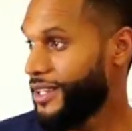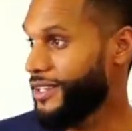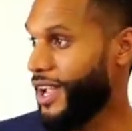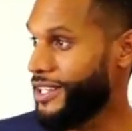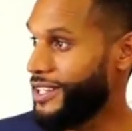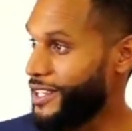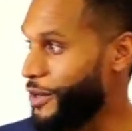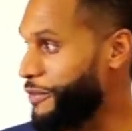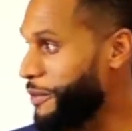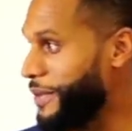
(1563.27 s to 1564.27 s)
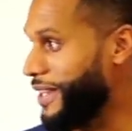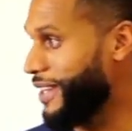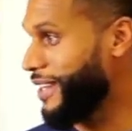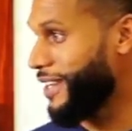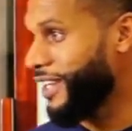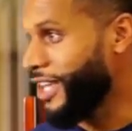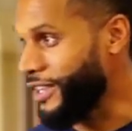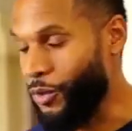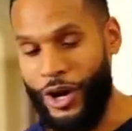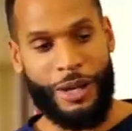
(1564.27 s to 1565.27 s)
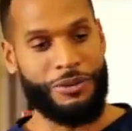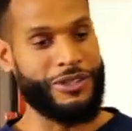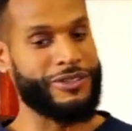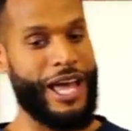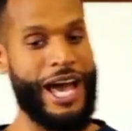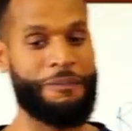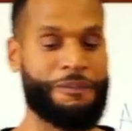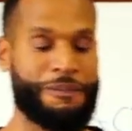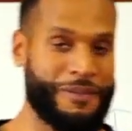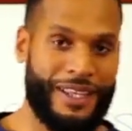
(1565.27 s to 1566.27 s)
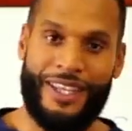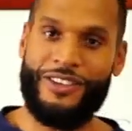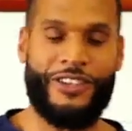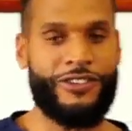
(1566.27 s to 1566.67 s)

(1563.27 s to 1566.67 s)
Y'all need to get away from me. And then 1 comes in, stop. You see,